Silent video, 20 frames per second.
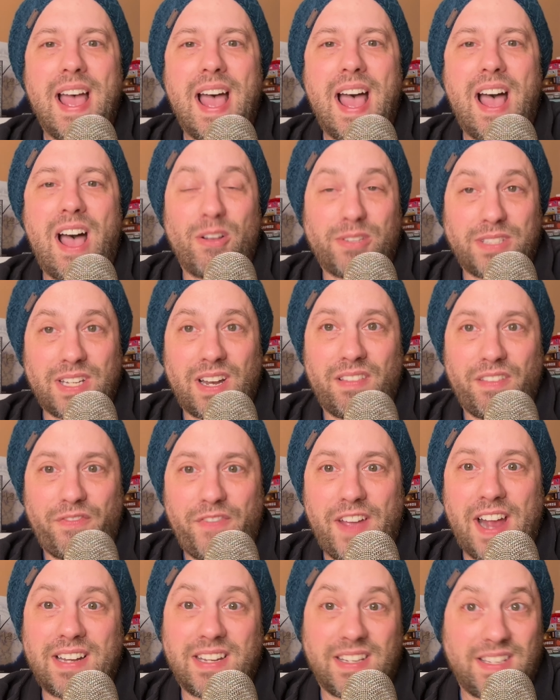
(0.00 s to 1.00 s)
outside of the
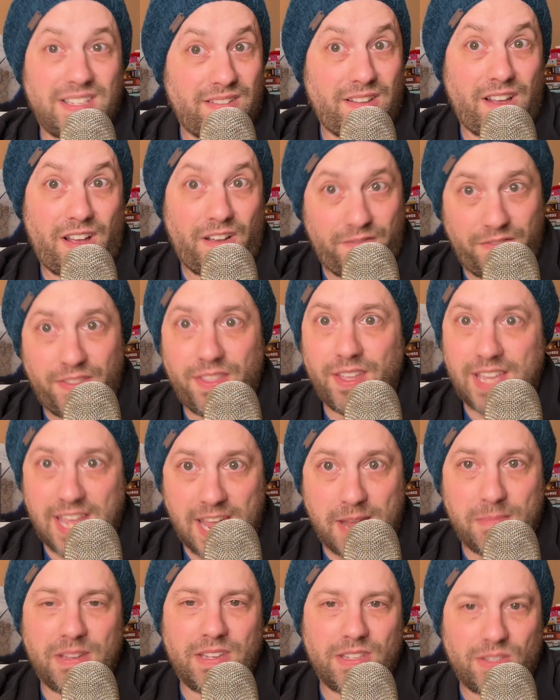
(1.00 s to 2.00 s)
fact of the
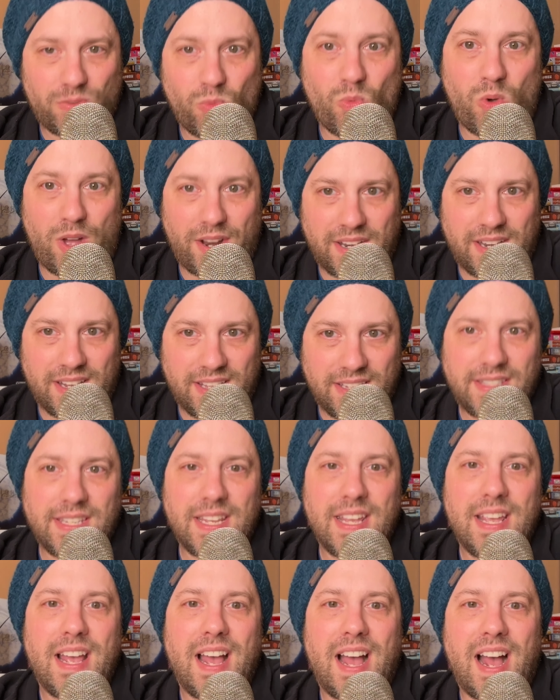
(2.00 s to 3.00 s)
game is what it is.
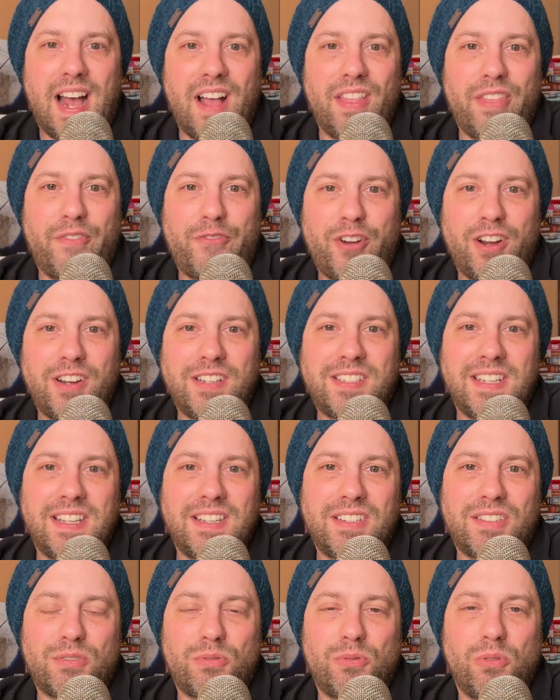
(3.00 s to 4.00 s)
The first
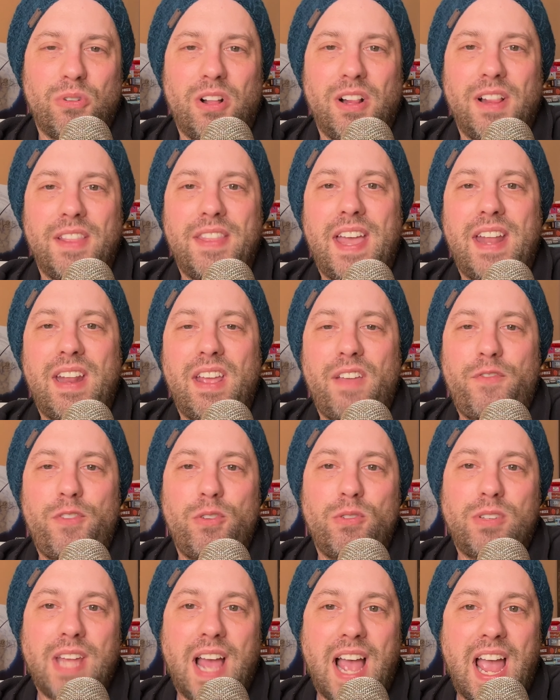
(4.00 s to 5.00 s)
is the rule that if
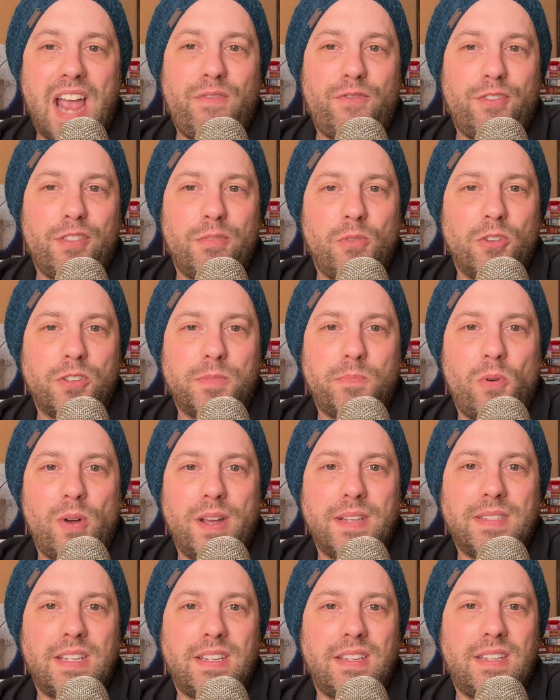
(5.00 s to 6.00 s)
you tied for the most
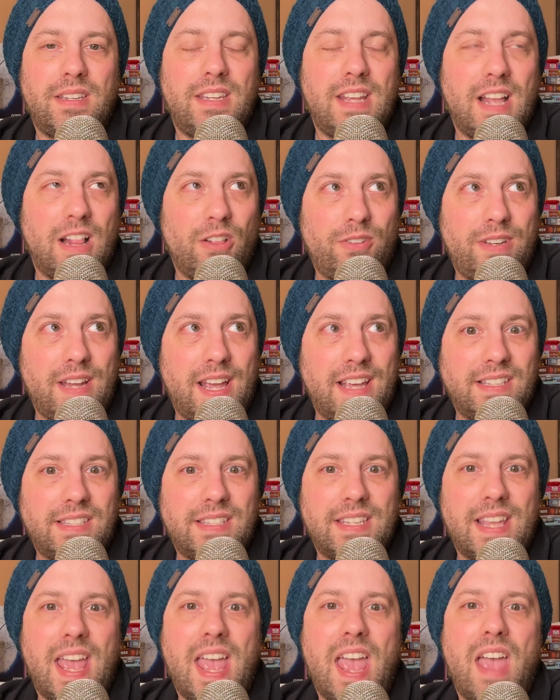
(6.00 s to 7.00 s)
points in yellow
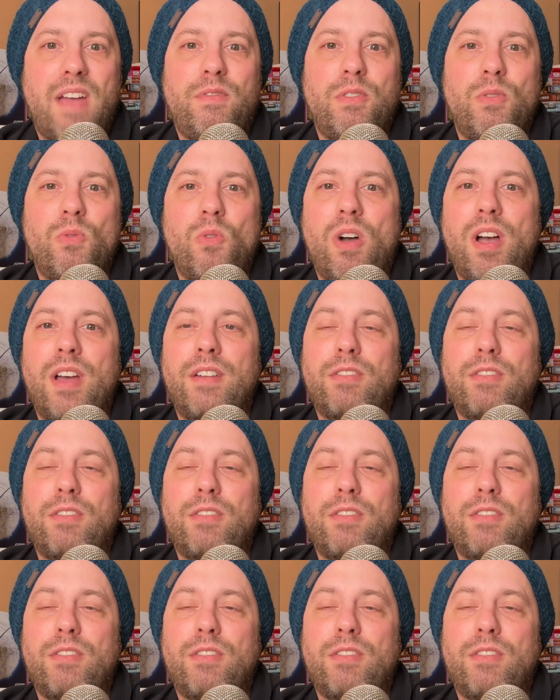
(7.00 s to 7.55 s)
dice, everyone